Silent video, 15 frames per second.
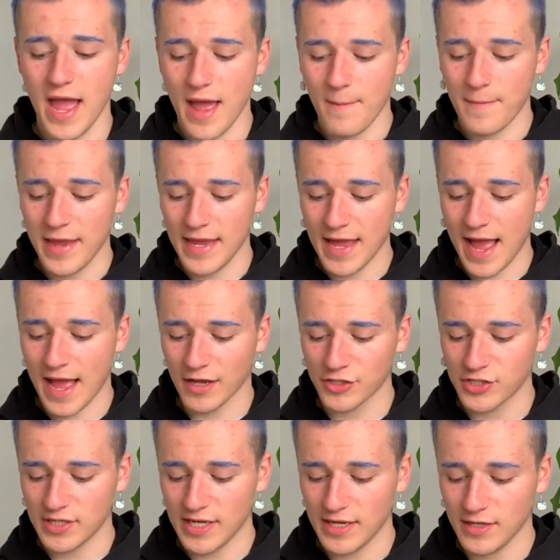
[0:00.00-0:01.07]
me
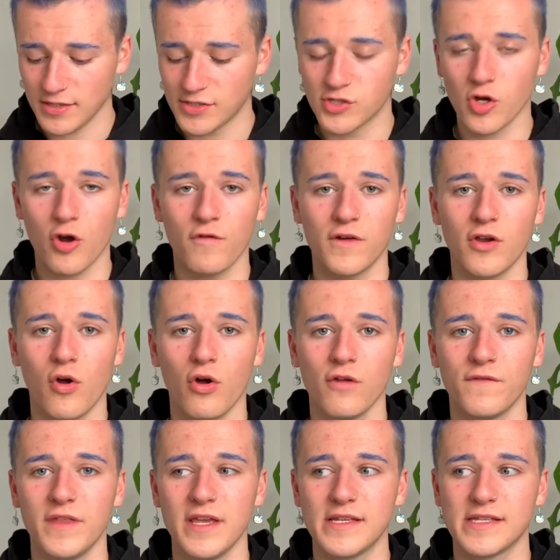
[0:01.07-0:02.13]
actually storing all
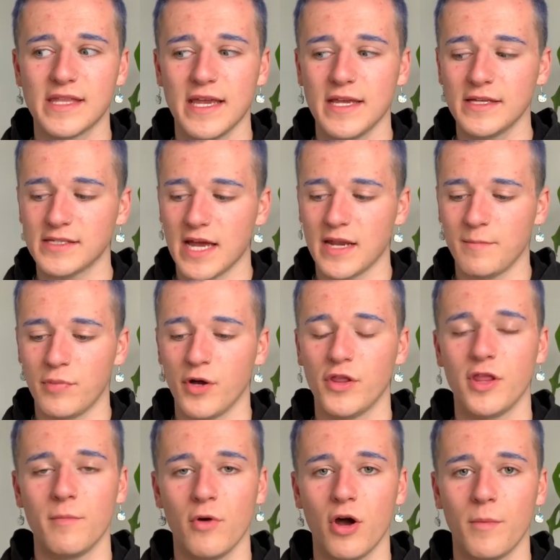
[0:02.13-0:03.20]
of these things and putting
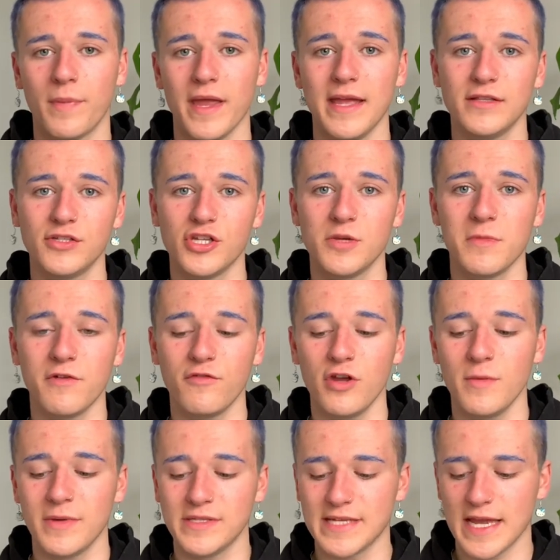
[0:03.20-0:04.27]
them up into my
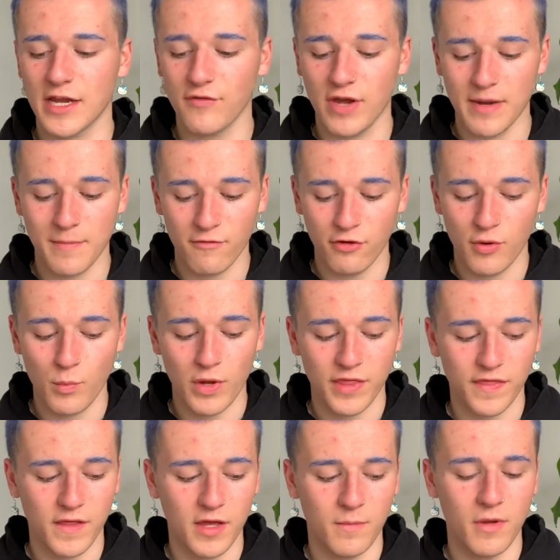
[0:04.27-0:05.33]
room and decorating my room
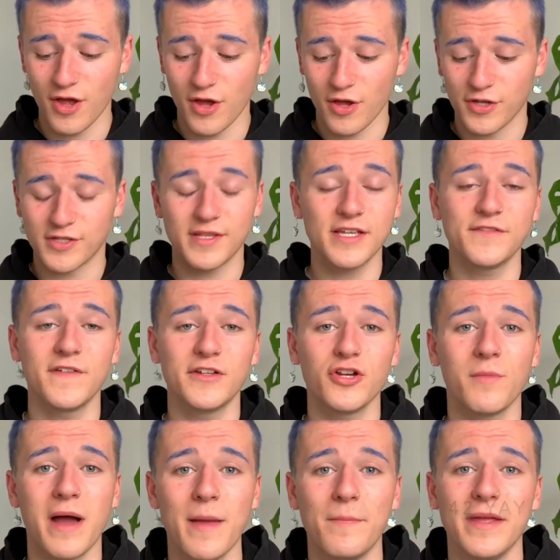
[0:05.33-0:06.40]
with them. So this
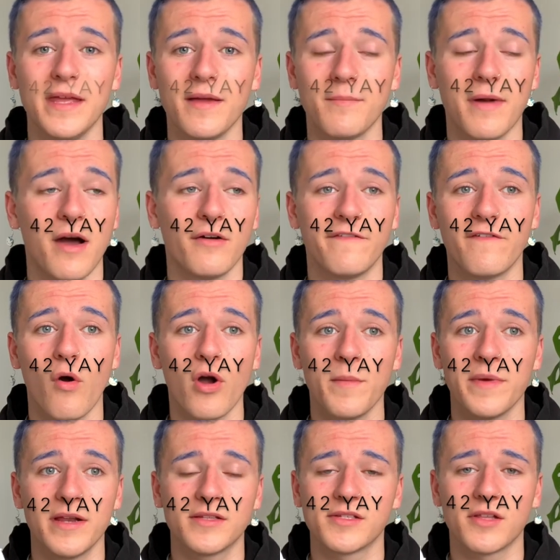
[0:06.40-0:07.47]
video might be about 40
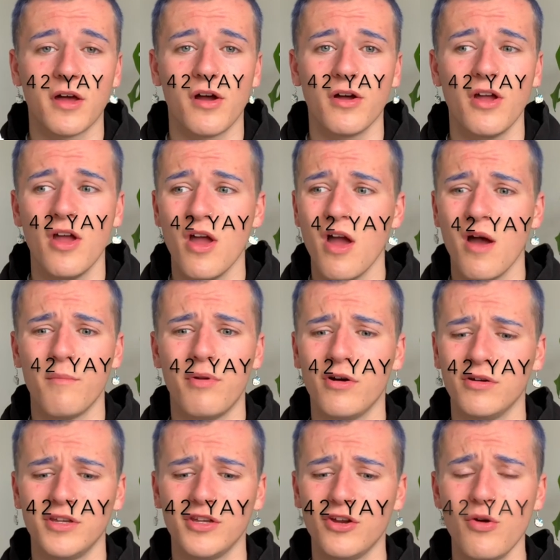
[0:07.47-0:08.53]
minutes long,
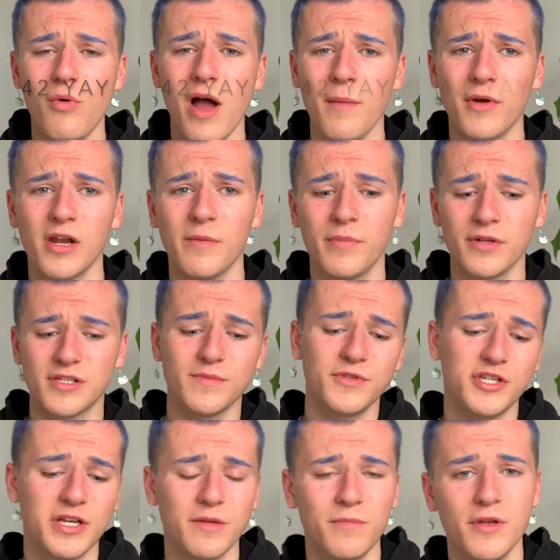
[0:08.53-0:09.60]
but you know what? I'm going to put some
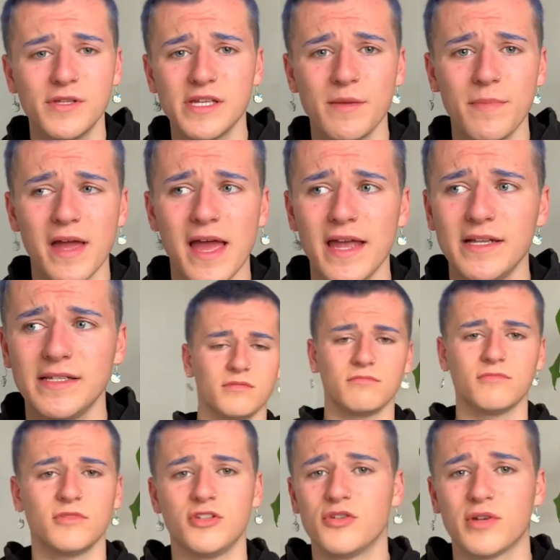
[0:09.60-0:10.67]
chill music behind it.
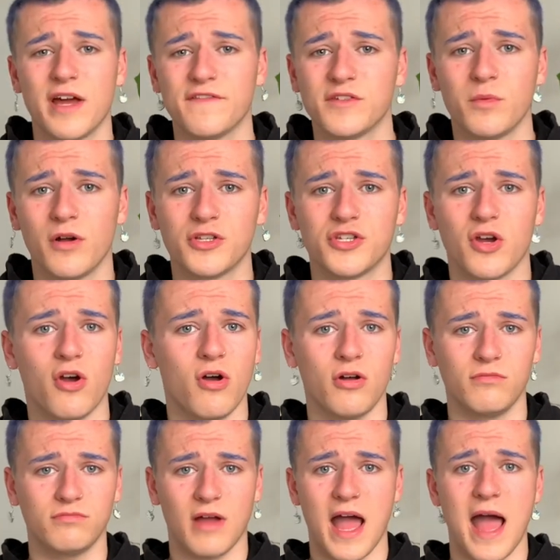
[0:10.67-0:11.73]
You don't have to watch it
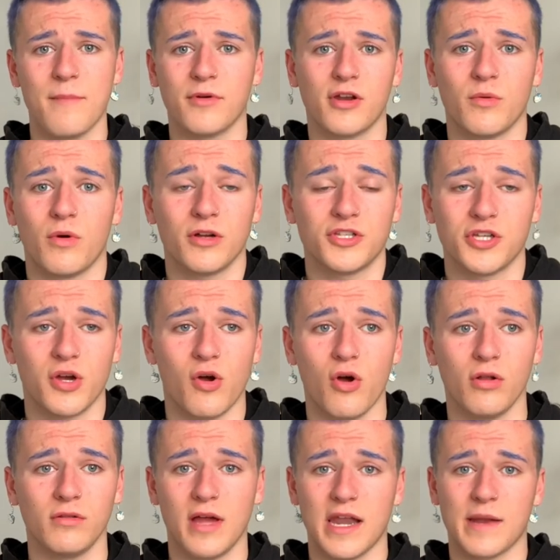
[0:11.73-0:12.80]
all. I'm going to watch it
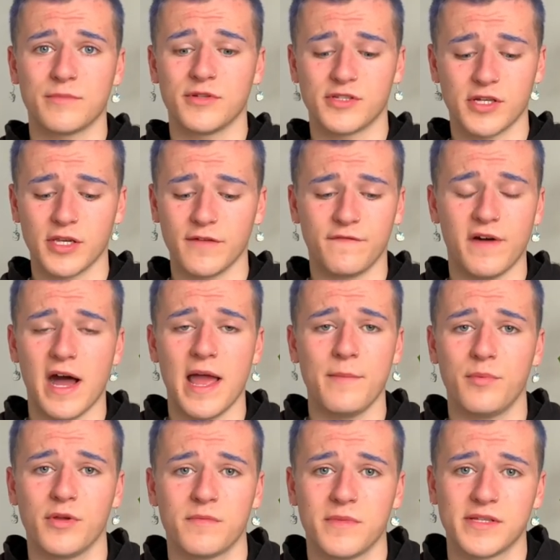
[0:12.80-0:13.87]
all, and I'm just going to
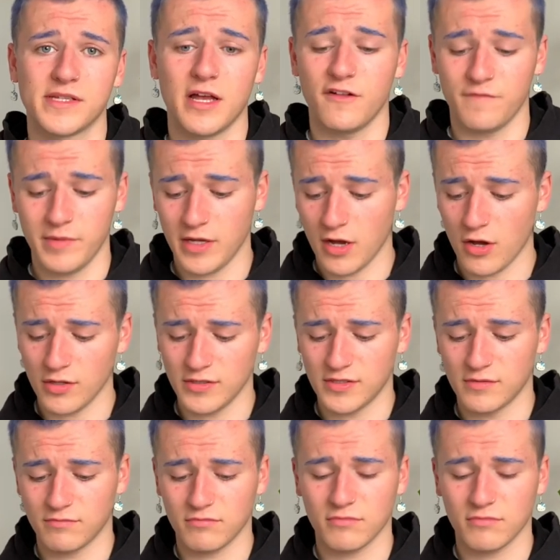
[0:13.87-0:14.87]
vibe with myself, because